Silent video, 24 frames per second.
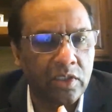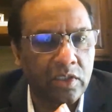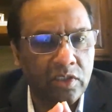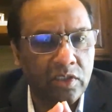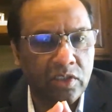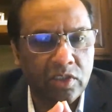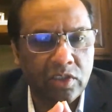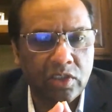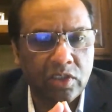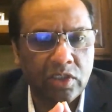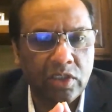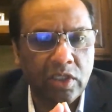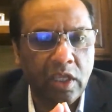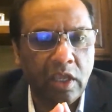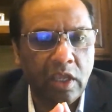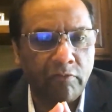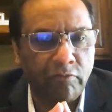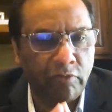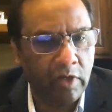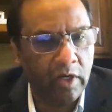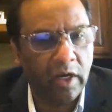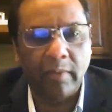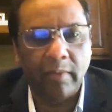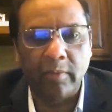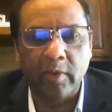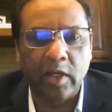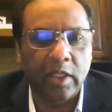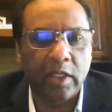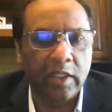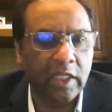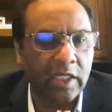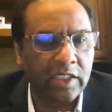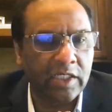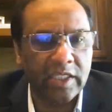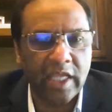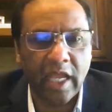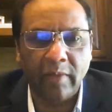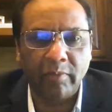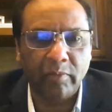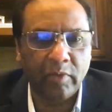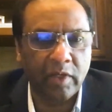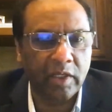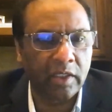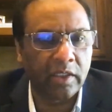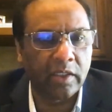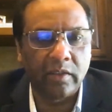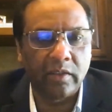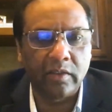is a phenomena that's
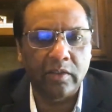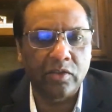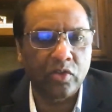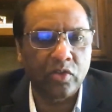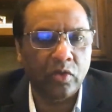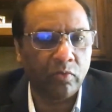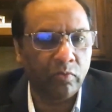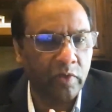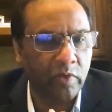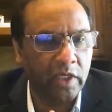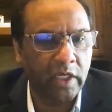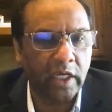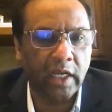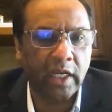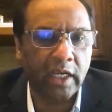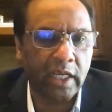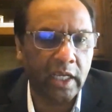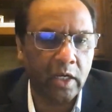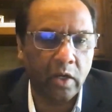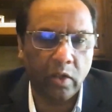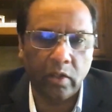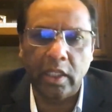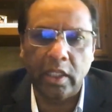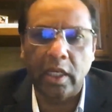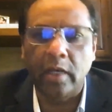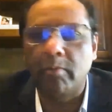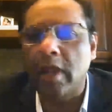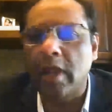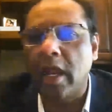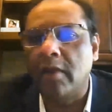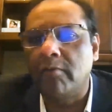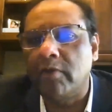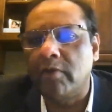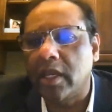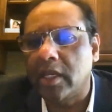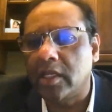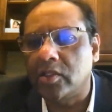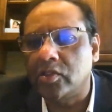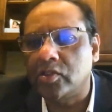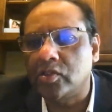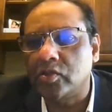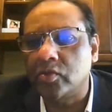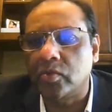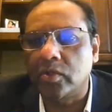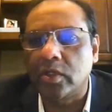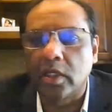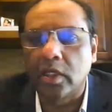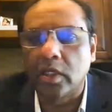happening, so we got to get on that bandwagon
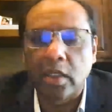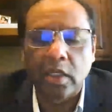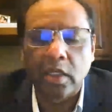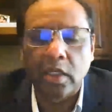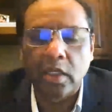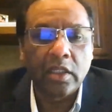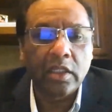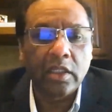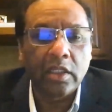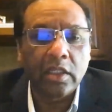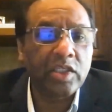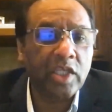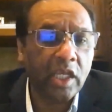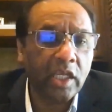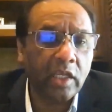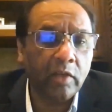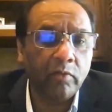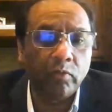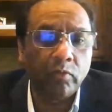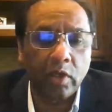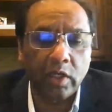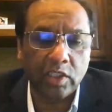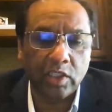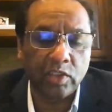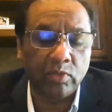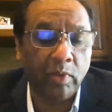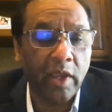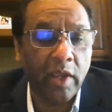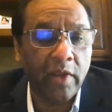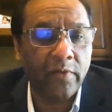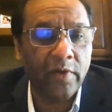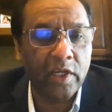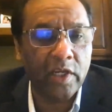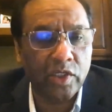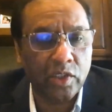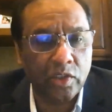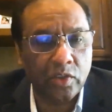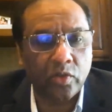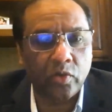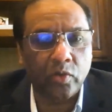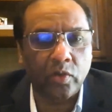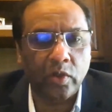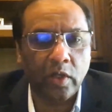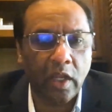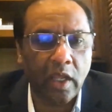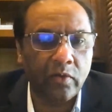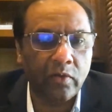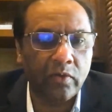soon. The second one is migration to
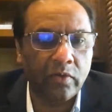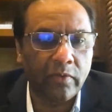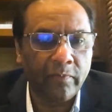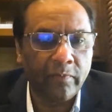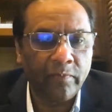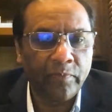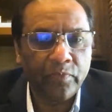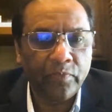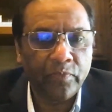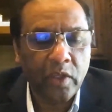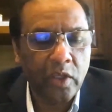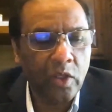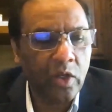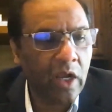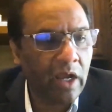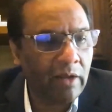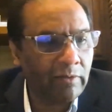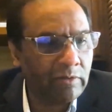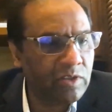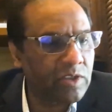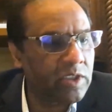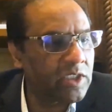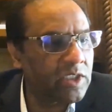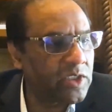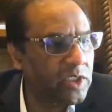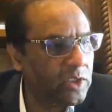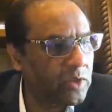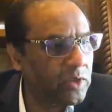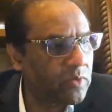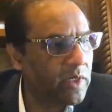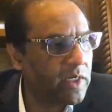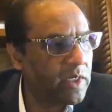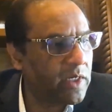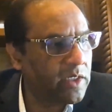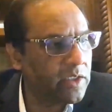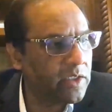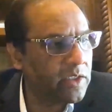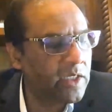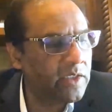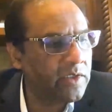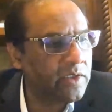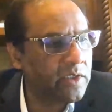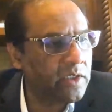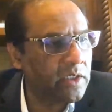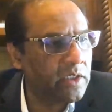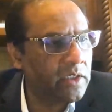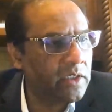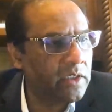cloud. I was listening to Andy
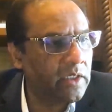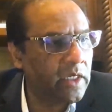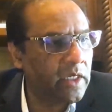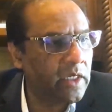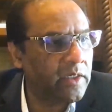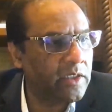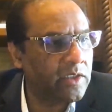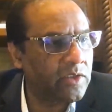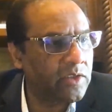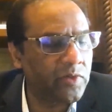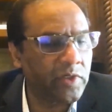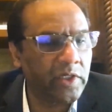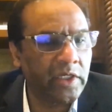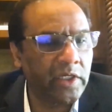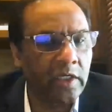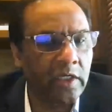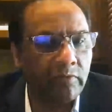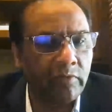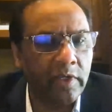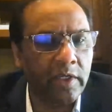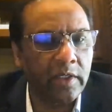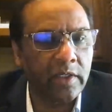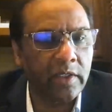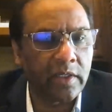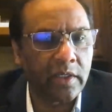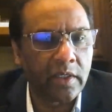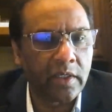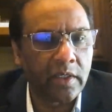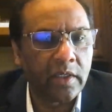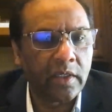Jassy at his reInvent